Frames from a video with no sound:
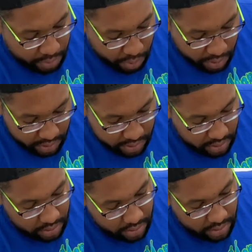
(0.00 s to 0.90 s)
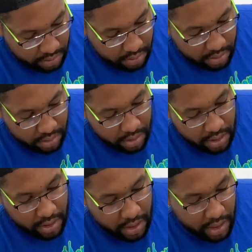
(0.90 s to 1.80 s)
pulls,
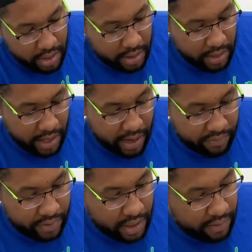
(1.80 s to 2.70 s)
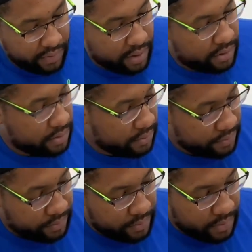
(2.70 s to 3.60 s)
and then they have kind of
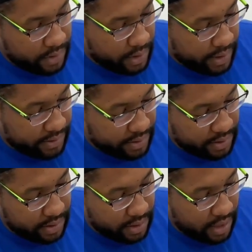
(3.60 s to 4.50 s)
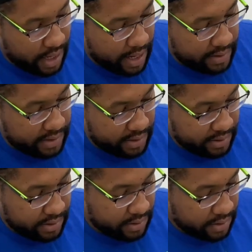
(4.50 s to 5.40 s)
a nice
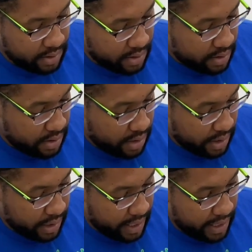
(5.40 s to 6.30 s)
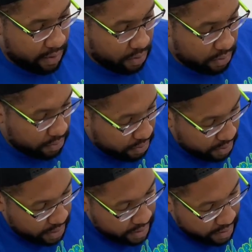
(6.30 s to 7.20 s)
content indicating
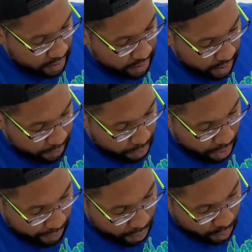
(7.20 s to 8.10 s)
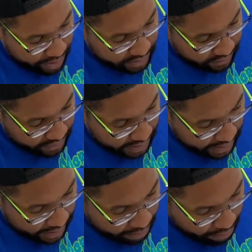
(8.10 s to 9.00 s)
proper ways of
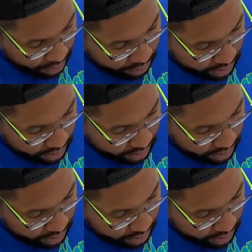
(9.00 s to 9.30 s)
getting it mounted.